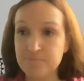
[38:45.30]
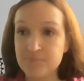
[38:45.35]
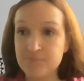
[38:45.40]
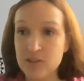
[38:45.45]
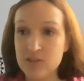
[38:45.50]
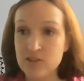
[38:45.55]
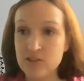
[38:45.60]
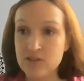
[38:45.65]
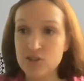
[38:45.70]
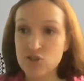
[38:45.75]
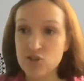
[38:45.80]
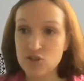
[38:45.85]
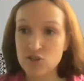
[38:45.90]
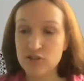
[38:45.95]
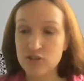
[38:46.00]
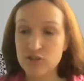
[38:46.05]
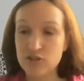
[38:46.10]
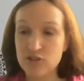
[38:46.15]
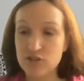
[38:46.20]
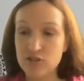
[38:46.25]

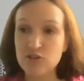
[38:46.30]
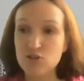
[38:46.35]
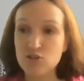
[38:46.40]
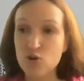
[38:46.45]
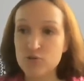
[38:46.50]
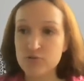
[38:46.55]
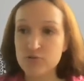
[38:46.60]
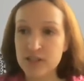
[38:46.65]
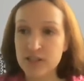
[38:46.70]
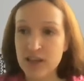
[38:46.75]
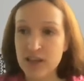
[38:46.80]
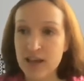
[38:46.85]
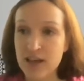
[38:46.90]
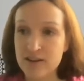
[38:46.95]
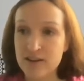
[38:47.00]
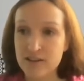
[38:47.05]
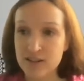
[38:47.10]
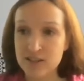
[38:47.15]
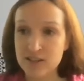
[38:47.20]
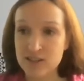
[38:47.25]
there are no red
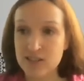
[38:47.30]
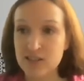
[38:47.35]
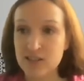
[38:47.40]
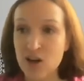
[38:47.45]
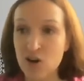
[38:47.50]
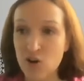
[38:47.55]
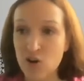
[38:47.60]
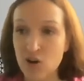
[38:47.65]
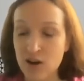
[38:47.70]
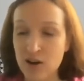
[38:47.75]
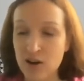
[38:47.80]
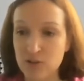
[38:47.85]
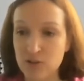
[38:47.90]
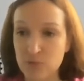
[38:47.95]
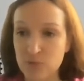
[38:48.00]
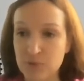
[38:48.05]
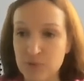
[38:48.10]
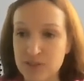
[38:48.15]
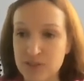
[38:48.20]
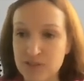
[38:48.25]
herrings in our
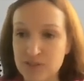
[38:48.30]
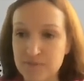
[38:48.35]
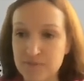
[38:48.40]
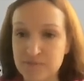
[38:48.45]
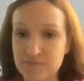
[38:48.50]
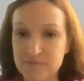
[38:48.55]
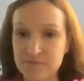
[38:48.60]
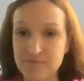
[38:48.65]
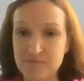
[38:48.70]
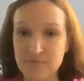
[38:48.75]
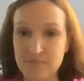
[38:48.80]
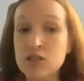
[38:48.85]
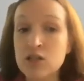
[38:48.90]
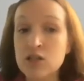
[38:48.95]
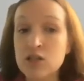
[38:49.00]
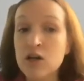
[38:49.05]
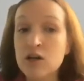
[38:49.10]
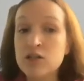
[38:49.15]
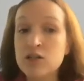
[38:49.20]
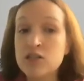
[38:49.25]
argument?
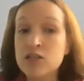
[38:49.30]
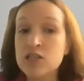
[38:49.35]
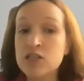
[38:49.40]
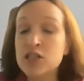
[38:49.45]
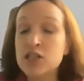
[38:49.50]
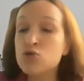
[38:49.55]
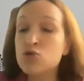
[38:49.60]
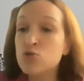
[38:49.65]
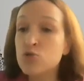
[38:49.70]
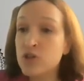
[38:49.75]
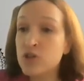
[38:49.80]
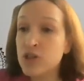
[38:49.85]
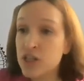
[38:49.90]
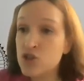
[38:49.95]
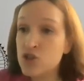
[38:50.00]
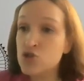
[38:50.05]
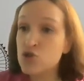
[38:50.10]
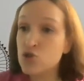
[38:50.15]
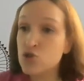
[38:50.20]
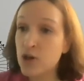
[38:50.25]
Stick to the
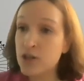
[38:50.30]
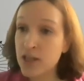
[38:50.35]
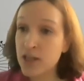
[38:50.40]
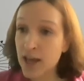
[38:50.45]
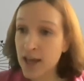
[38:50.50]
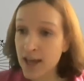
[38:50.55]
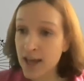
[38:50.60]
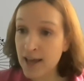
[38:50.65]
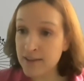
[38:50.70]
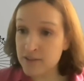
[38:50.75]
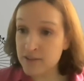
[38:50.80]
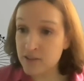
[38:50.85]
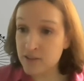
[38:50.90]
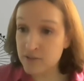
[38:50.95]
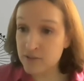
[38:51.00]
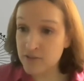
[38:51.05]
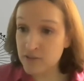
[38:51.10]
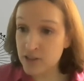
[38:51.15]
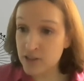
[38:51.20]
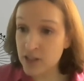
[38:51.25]
issue at hand.
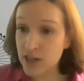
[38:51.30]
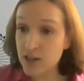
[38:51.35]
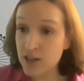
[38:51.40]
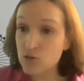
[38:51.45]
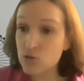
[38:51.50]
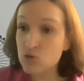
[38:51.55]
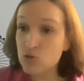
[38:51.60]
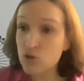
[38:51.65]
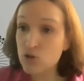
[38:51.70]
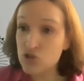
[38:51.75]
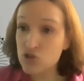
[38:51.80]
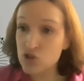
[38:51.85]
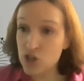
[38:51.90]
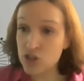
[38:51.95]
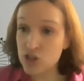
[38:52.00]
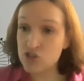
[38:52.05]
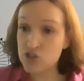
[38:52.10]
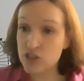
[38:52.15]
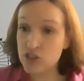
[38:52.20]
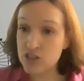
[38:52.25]
Yeah, do not
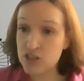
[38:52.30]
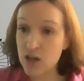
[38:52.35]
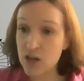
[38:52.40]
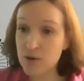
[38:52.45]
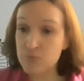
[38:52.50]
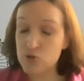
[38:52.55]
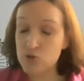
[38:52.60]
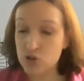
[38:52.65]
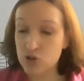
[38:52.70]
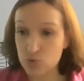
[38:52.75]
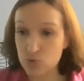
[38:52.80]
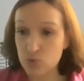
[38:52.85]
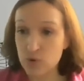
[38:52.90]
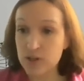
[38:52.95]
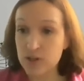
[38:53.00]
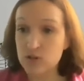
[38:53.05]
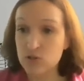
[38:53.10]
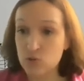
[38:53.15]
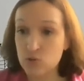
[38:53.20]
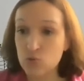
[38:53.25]
change the subject
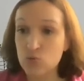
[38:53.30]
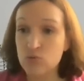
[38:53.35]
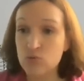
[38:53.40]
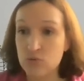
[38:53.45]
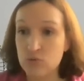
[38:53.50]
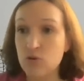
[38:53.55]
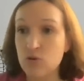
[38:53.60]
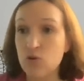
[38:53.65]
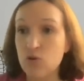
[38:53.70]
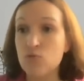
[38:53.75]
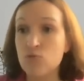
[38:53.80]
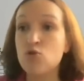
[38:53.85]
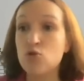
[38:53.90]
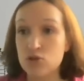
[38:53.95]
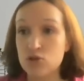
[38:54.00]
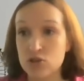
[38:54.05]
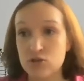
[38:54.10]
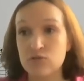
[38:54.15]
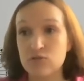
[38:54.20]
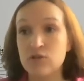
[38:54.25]
when you, of
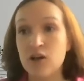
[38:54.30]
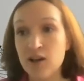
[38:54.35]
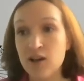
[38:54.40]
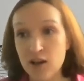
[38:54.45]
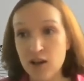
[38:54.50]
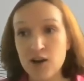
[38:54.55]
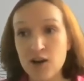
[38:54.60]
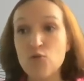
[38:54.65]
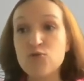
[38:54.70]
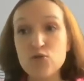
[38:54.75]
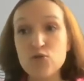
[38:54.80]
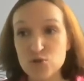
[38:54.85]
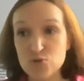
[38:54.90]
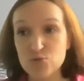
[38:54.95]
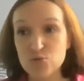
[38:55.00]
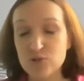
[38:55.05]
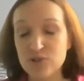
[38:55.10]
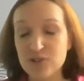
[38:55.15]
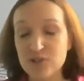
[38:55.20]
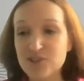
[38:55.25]
course,
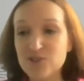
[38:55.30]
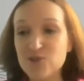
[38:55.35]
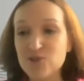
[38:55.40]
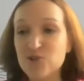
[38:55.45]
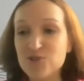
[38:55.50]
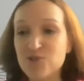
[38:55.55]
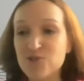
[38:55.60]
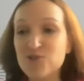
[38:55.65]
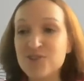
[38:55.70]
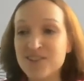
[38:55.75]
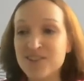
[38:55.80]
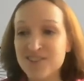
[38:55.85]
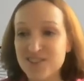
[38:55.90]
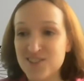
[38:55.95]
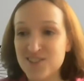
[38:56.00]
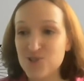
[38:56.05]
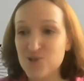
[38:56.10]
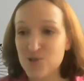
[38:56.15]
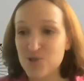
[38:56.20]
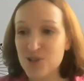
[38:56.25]
not in the
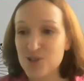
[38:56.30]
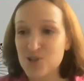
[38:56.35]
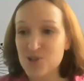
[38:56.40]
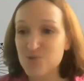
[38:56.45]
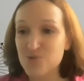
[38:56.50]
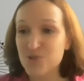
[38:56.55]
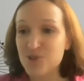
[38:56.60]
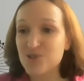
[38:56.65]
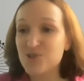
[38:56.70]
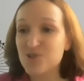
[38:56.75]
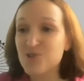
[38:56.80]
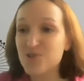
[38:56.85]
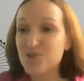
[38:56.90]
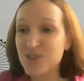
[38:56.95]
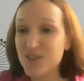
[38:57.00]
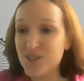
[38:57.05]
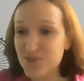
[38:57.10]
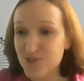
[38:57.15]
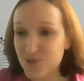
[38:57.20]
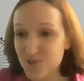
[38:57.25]
situation when you
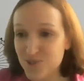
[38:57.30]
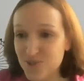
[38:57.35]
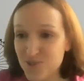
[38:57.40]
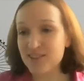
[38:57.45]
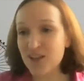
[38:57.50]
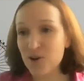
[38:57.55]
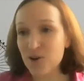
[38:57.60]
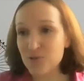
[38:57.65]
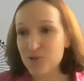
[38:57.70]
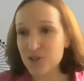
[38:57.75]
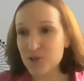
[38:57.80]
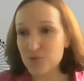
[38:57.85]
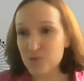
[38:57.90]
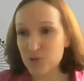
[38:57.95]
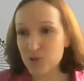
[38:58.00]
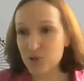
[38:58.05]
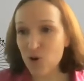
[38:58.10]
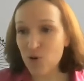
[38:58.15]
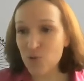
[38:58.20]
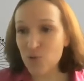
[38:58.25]
need to do it. Now that
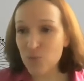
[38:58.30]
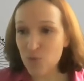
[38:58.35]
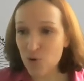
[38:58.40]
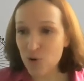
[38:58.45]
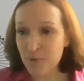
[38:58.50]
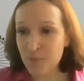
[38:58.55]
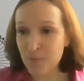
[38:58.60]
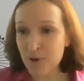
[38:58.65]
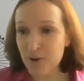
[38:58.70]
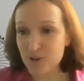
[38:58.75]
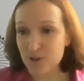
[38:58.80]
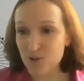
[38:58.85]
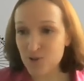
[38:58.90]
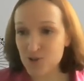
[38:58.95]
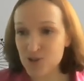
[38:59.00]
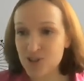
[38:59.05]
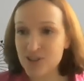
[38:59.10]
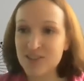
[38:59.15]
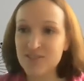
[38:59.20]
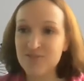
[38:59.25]
we know more about
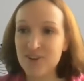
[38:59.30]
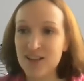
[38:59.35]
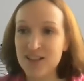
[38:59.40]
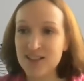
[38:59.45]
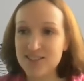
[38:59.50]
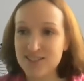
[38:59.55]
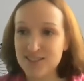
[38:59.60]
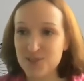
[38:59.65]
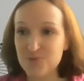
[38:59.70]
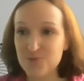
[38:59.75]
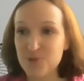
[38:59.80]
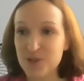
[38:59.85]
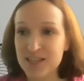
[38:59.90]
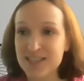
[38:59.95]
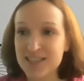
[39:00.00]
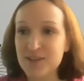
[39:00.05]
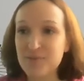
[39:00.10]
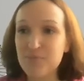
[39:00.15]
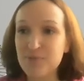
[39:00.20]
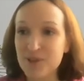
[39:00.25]
logical fallacies, we
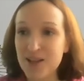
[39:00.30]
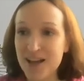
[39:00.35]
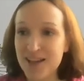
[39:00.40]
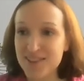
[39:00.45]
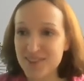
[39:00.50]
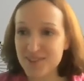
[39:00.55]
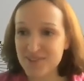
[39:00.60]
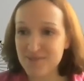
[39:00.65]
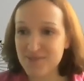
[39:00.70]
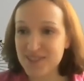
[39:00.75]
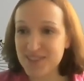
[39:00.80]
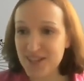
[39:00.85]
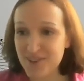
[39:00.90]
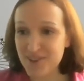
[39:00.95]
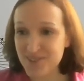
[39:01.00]
can apply them at our